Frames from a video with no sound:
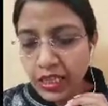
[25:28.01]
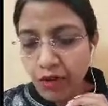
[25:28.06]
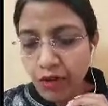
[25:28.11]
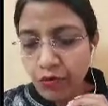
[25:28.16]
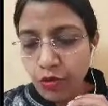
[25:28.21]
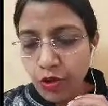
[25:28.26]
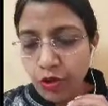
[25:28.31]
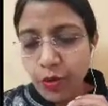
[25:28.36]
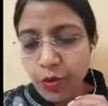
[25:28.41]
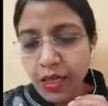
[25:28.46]
be
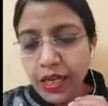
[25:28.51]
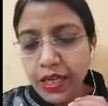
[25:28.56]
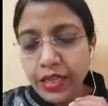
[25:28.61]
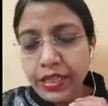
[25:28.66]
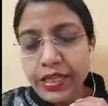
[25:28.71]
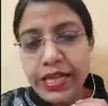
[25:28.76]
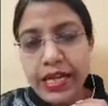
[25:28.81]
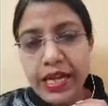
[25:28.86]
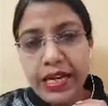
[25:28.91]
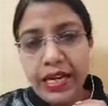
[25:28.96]
a
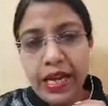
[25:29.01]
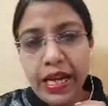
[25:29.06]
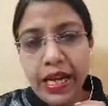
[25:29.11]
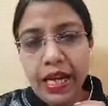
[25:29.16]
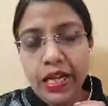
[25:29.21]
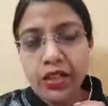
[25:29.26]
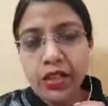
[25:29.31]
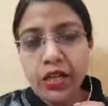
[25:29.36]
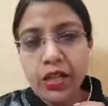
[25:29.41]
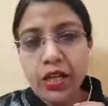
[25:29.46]
delay in the
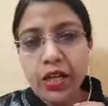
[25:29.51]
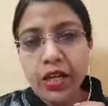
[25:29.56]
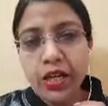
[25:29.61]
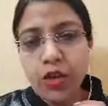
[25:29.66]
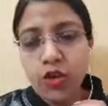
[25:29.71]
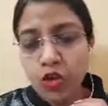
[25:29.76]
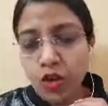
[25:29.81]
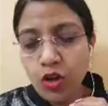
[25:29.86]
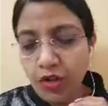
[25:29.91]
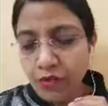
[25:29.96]
collection of
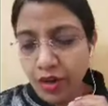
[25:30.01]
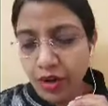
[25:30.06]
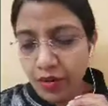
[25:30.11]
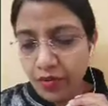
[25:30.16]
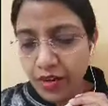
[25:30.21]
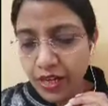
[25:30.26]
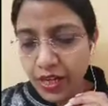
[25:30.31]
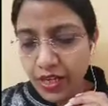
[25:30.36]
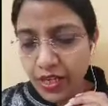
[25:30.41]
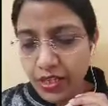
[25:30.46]

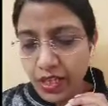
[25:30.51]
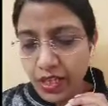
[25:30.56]
evidences